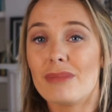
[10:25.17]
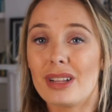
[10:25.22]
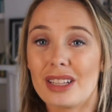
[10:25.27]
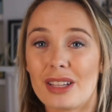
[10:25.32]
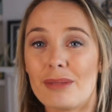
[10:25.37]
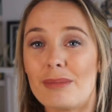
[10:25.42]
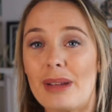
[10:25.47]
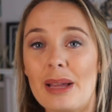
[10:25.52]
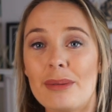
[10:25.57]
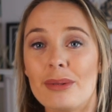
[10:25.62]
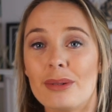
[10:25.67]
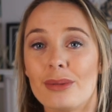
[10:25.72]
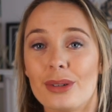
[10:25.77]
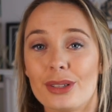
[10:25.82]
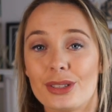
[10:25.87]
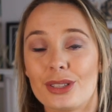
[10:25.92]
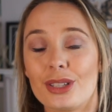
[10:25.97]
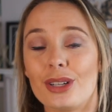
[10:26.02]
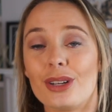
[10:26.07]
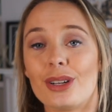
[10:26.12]
million people
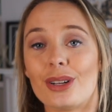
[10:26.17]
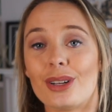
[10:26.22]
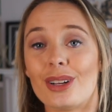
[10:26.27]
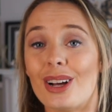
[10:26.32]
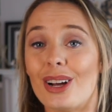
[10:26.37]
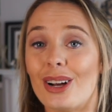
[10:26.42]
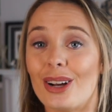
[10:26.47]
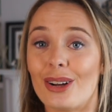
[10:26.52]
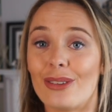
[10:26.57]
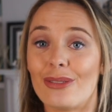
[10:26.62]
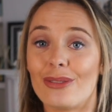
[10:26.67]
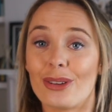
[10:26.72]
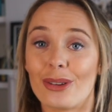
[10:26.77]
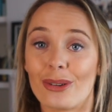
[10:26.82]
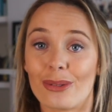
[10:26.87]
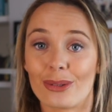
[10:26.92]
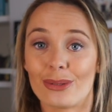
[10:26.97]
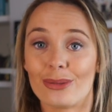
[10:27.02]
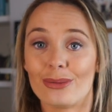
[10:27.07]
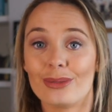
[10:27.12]
watched her
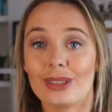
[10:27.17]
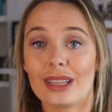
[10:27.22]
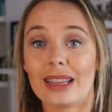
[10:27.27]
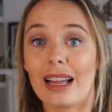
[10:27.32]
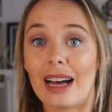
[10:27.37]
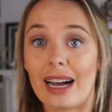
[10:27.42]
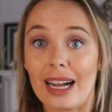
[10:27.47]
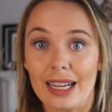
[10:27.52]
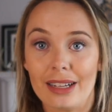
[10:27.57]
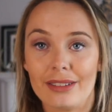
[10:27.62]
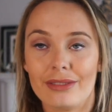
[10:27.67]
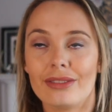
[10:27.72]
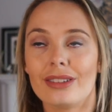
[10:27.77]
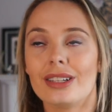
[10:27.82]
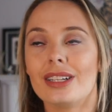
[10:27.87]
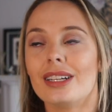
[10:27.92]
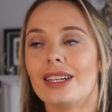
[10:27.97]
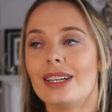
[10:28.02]
funeral live.